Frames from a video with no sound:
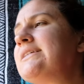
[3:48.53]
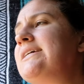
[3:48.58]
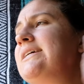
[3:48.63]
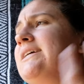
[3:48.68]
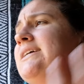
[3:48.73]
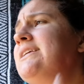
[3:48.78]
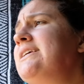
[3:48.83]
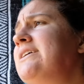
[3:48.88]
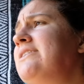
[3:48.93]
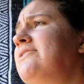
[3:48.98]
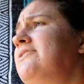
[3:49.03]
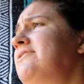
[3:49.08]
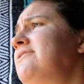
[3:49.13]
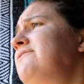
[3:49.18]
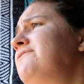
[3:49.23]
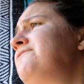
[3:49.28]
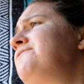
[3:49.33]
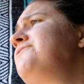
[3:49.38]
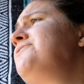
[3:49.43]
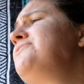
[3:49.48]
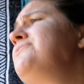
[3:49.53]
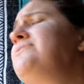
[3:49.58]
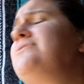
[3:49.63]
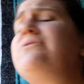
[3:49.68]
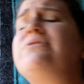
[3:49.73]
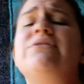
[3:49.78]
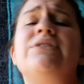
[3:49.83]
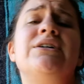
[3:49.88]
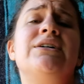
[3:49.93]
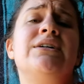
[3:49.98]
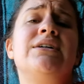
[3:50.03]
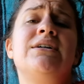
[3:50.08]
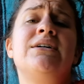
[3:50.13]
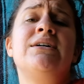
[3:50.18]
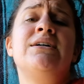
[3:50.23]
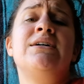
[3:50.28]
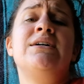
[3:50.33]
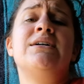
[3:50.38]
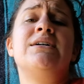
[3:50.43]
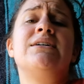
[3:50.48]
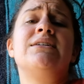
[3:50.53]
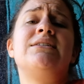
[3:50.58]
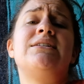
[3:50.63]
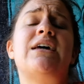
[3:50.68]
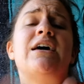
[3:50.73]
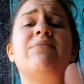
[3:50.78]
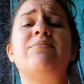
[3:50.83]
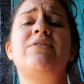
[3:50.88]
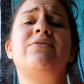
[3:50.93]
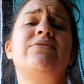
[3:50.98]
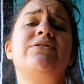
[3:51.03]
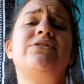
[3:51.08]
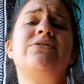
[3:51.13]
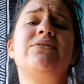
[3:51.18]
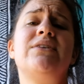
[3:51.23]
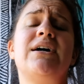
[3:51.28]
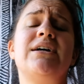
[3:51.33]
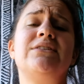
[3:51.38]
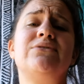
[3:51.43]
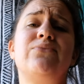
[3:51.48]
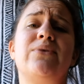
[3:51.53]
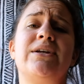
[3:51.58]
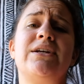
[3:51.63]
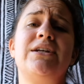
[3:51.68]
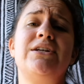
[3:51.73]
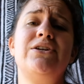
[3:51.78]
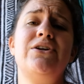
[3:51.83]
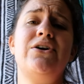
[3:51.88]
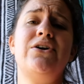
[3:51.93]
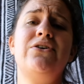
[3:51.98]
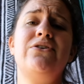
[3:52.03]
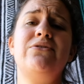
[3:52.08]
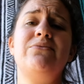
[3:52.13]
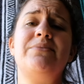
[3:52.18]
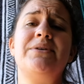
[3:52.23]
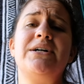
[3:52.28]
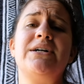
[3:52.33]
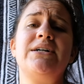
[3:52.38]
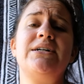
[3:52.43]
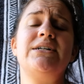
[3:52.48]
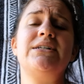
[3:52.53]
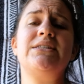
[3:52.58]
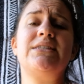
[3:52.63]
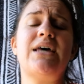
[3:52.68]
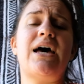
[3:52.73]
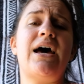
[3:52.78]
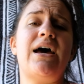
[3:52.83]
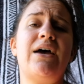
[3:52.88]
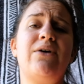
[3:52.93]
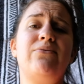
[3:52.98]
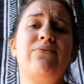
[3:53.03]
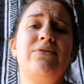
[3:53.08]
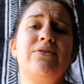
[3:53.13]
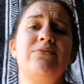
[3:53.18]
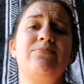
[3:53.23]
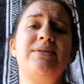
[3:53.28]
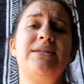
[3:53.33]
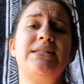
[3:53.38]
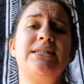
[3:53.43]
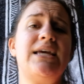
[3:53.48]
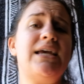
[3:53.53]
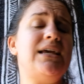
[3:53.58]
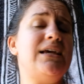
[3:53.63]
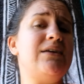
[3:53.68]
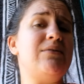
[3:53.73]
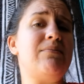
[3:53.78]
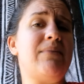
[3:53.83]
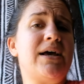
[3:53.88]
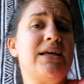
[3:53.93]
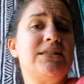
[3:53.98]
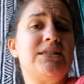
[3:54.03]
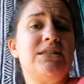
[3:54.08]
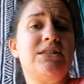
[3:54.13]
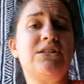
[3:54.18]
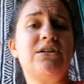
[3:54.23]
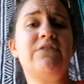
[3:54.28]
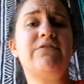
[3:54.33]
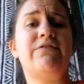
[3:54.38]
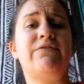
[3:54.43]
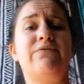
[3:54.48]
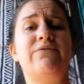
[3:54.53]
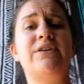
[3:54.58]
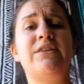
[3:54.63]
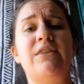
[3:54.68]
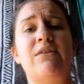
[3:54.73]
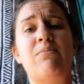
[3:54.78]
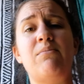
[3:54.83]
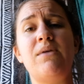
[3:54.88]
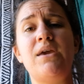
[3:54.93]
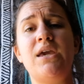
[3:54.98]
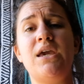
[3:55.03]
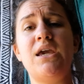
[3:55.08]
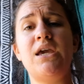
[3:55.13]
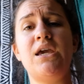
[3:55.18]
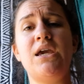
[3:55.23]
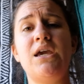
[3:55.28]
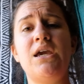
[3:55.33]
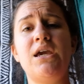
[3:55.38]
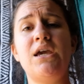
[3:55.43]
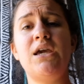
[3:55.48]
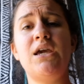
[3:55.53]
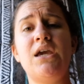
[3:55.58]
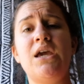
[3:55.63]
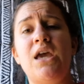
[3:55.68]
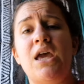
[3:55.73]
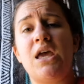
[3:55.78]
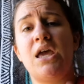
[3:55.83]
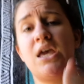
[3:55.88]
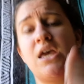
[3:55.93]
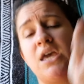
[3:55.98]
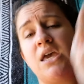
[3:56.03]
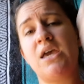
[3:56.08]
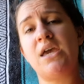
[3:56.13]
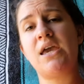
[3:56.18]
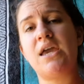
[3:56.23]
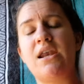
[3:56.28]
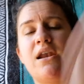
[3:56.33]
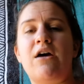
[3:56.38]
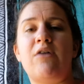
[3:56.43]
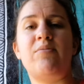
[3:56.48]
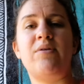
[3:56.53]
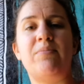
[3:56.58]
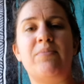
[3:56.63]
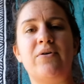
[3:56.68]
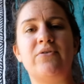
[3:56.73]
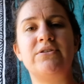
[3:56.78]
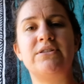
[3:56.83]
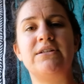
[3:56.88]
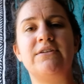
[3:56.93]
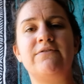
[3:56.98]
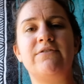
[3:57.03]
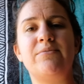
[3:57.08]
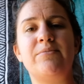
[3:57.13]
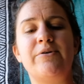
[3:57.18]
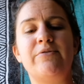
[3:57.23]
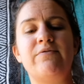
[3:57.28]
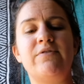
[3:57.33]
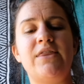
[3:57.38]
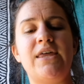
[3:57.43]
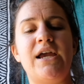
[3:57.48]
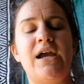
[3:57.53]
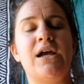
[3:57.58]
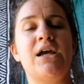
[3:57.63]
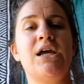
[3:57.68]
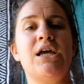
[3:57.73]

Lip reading: eating good food. Tell me what you guys want to know, because I will be taking my stuff with me and I'll be posting from over there.